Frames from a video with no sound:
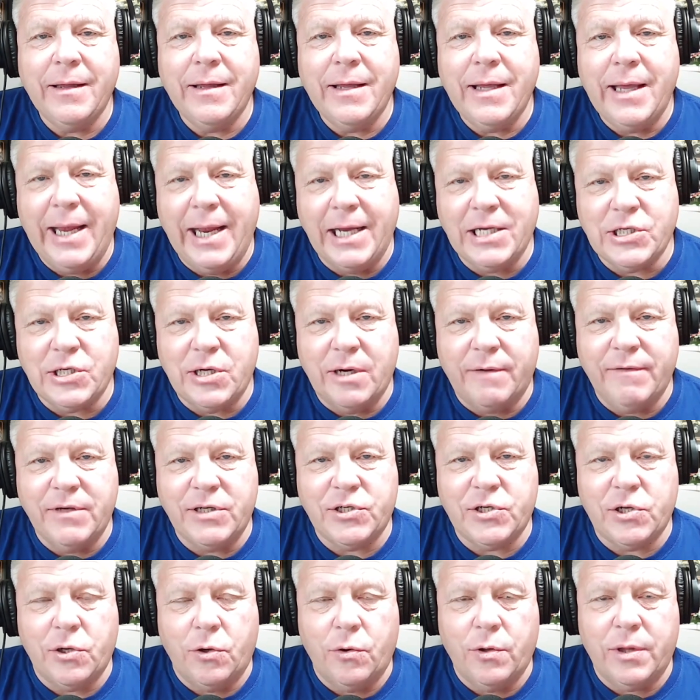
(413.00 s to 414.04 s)
Each and every
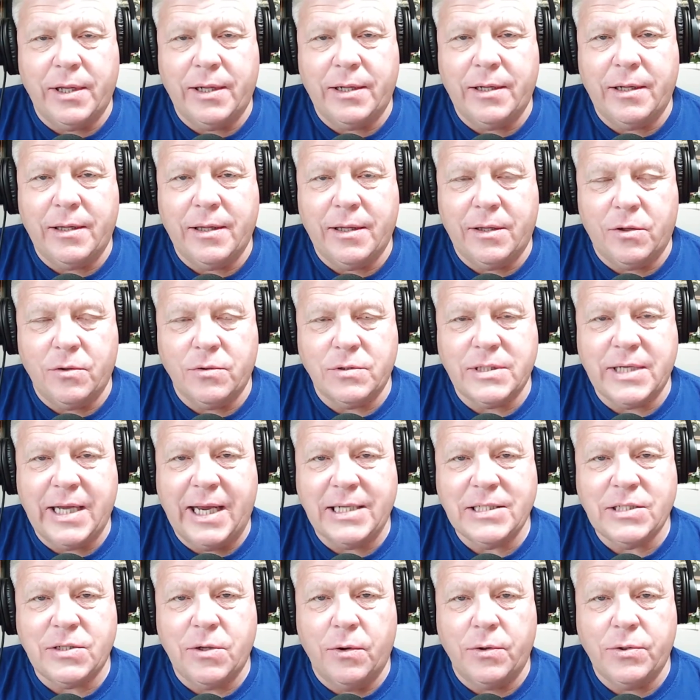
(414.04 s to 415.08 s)
show that those
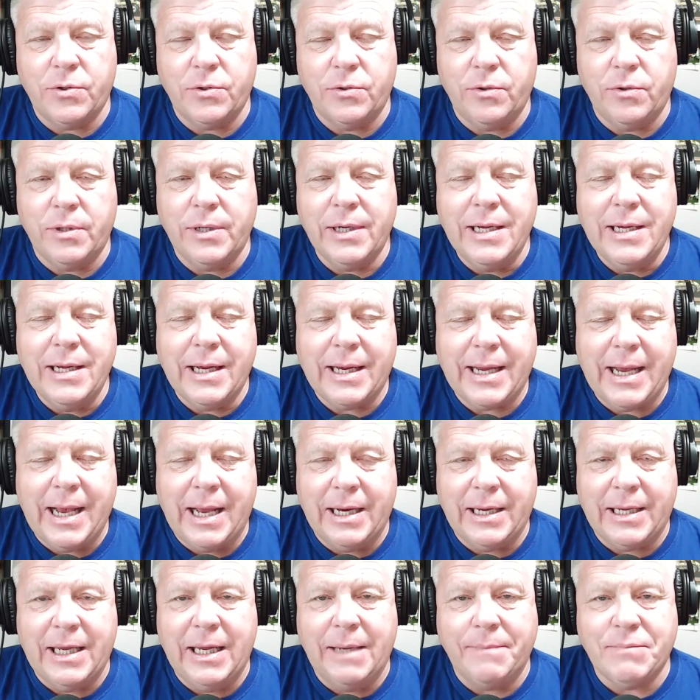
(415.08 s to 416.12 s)
guys go to kind
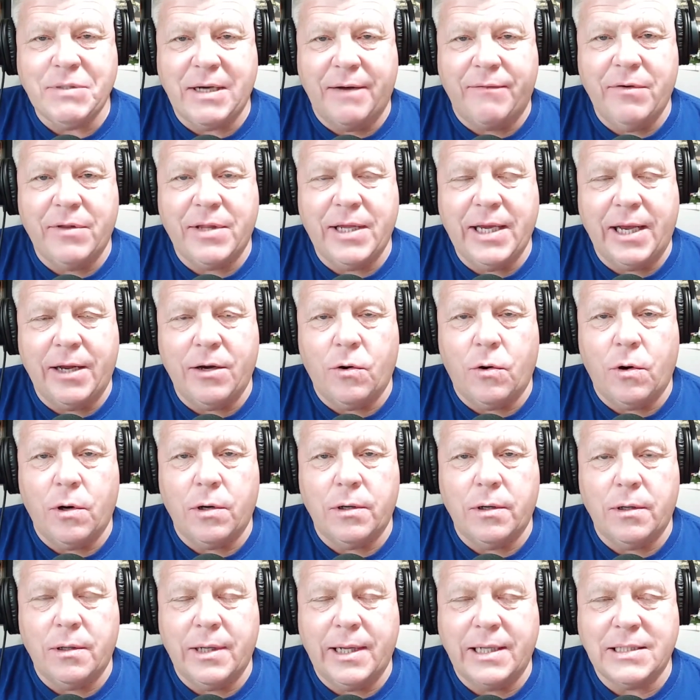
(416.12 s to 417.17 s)
of keeps everything in
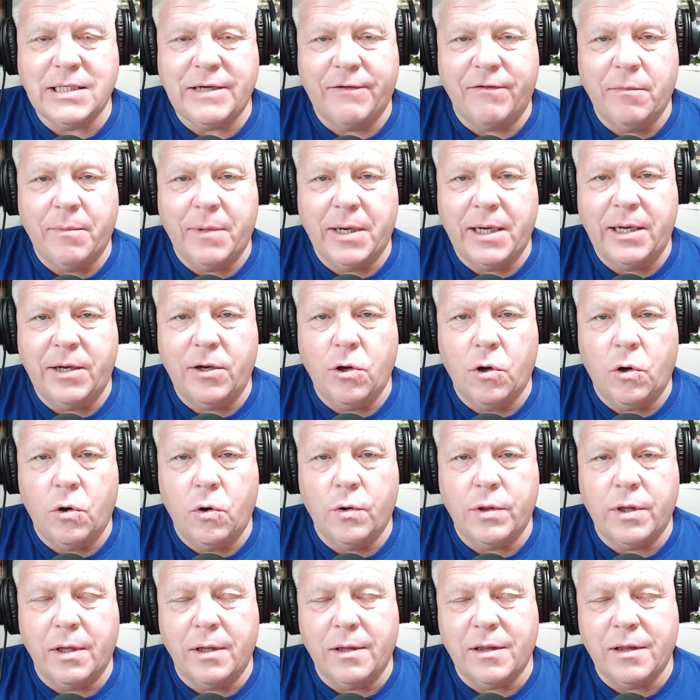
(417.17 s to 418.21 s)
order and lets everybody
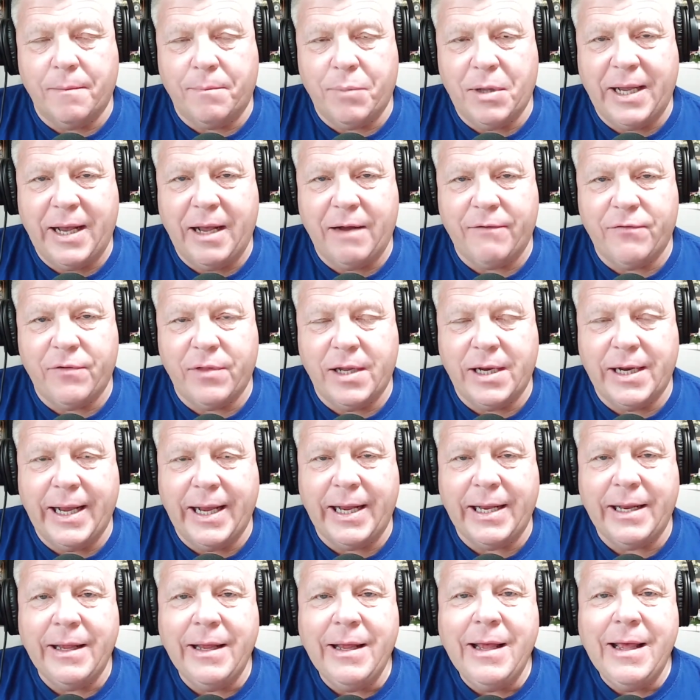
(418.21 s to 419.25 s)
know the plan for the
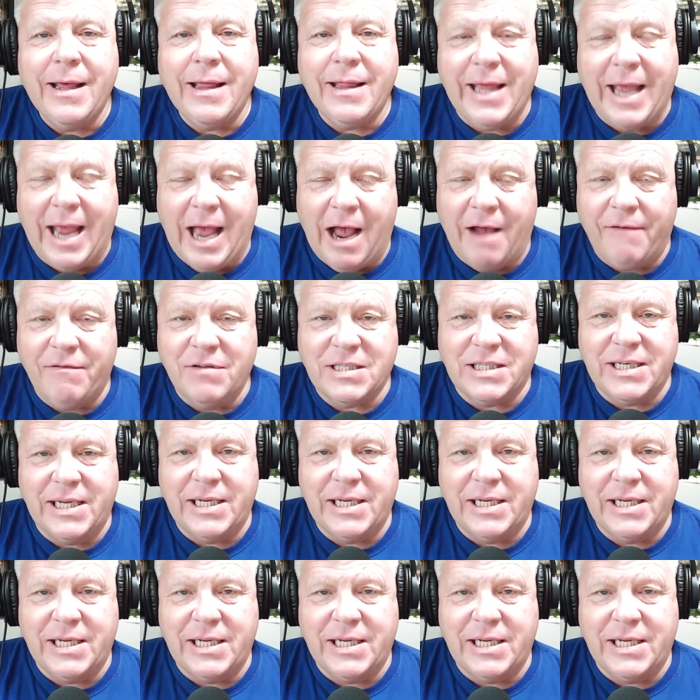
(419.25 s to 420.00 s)
night. They obviously